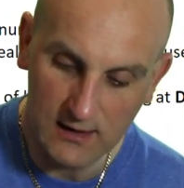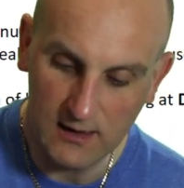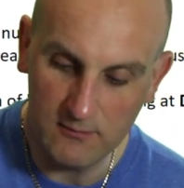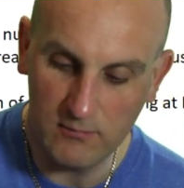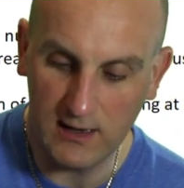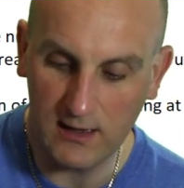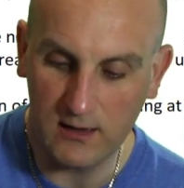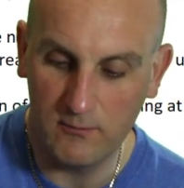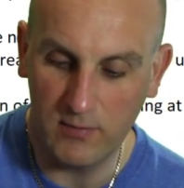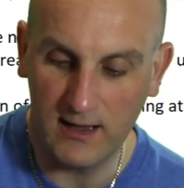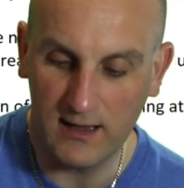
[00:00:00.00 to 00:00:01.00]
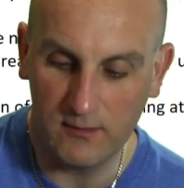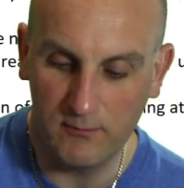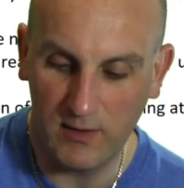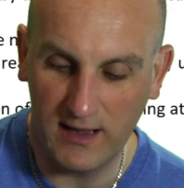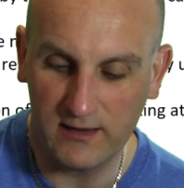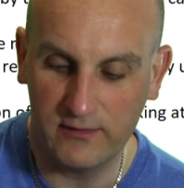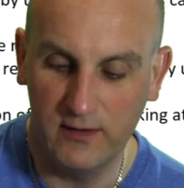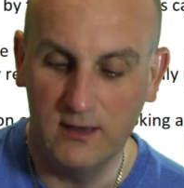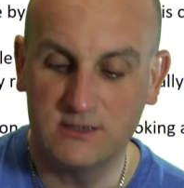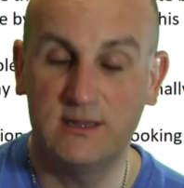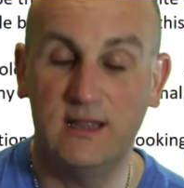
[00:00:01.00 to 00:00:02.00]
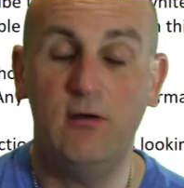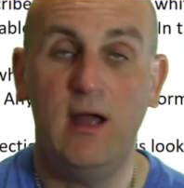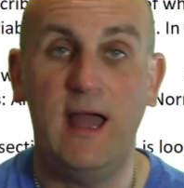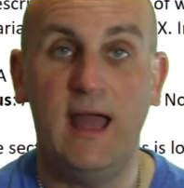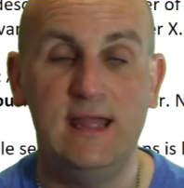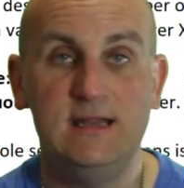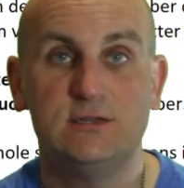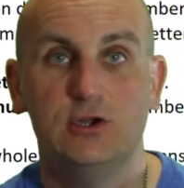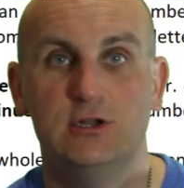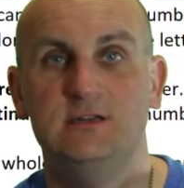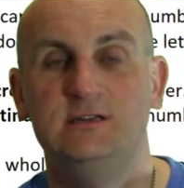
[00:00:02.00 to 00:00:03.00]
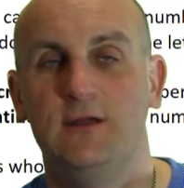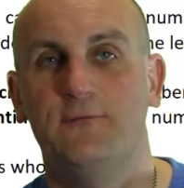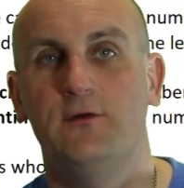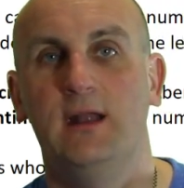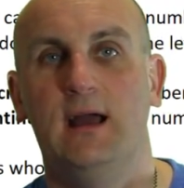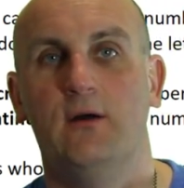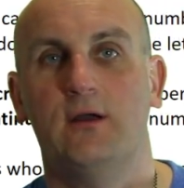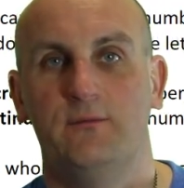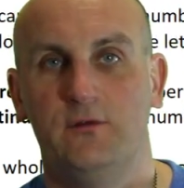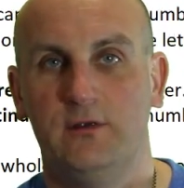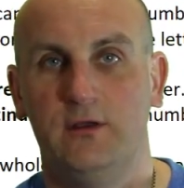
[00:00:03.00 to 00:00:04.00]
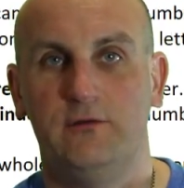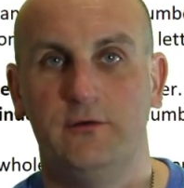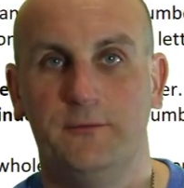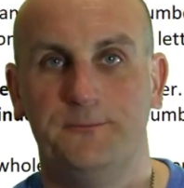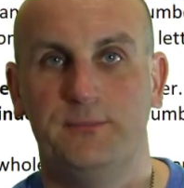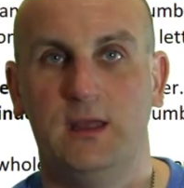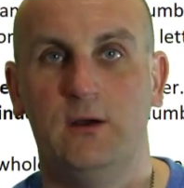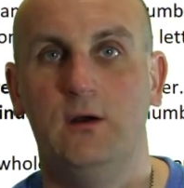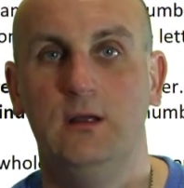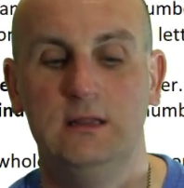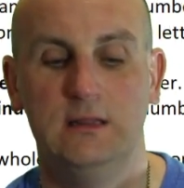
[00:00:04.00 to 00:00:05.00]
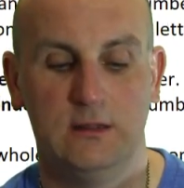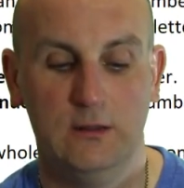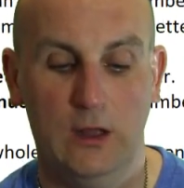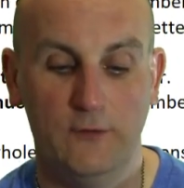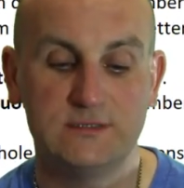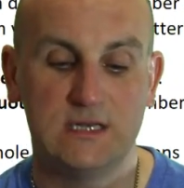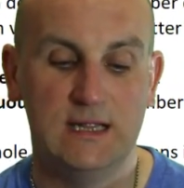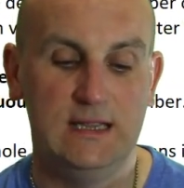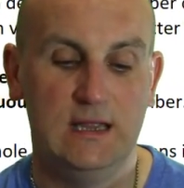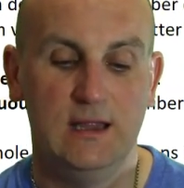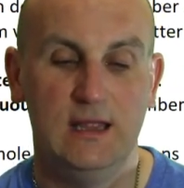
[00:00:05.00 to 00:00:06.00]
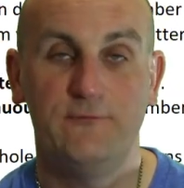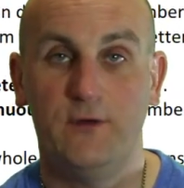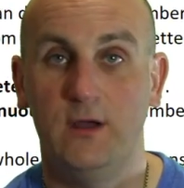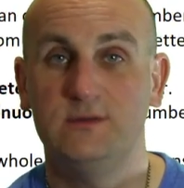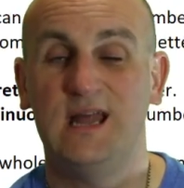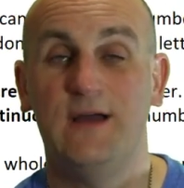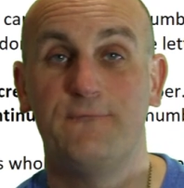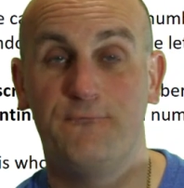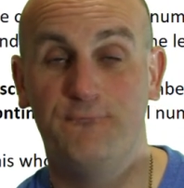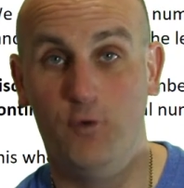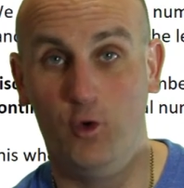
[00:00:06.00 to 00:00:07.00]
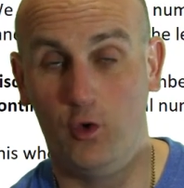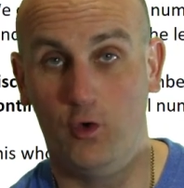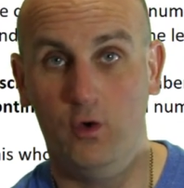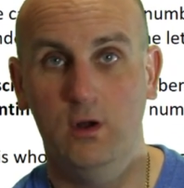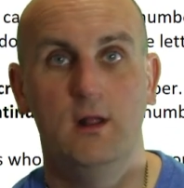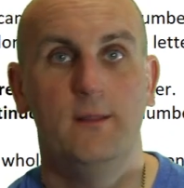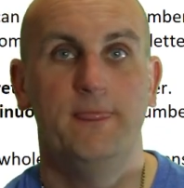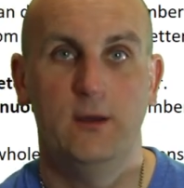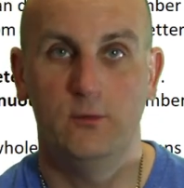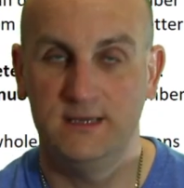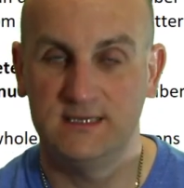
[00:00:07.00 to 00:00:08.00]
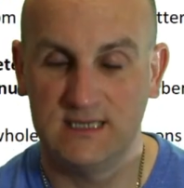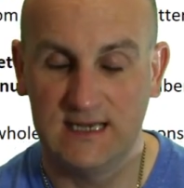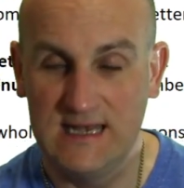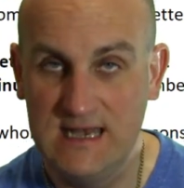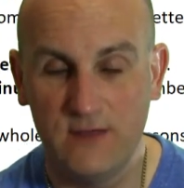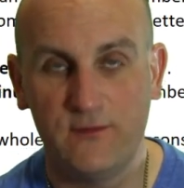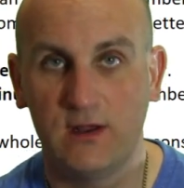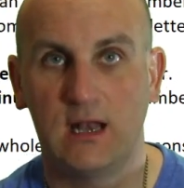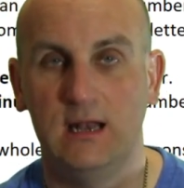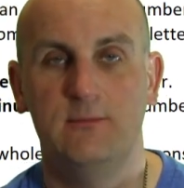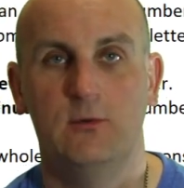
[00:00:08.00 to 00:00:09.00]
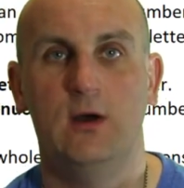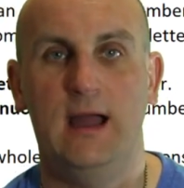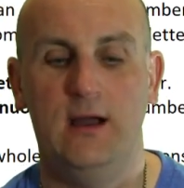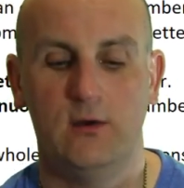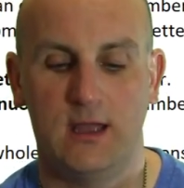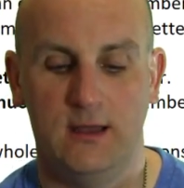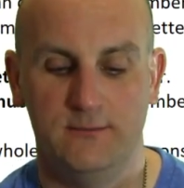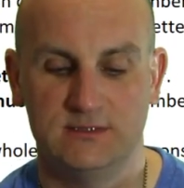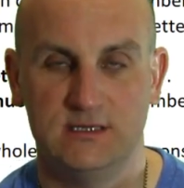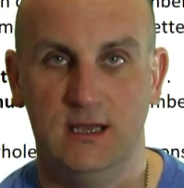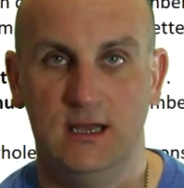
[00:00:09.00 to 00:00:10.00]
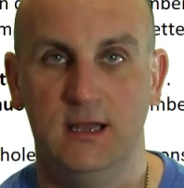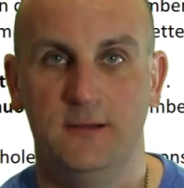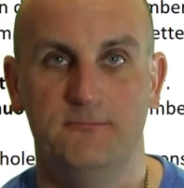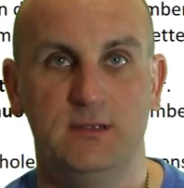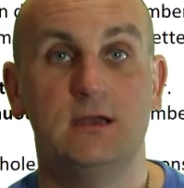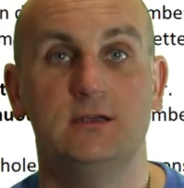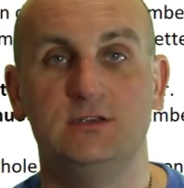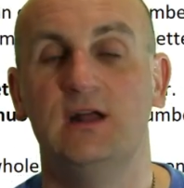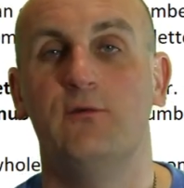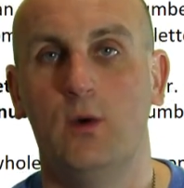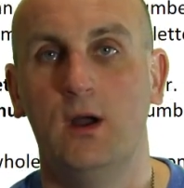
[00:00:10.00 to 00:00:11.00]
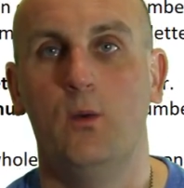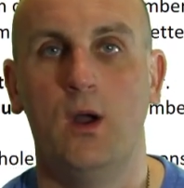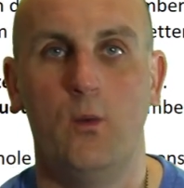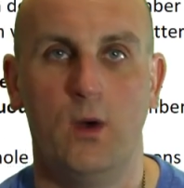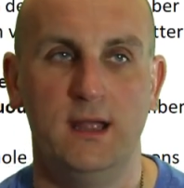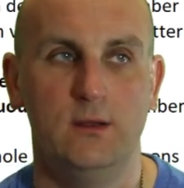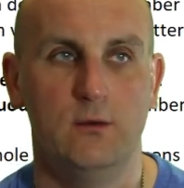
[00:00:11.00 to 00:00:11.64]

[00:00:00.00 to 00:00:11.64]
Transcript: and black, black, black. So there are eight different outcomes in total. Now, obviously, if I was to have four, there would be significantly more outcomes um, because you'd have white, white, white,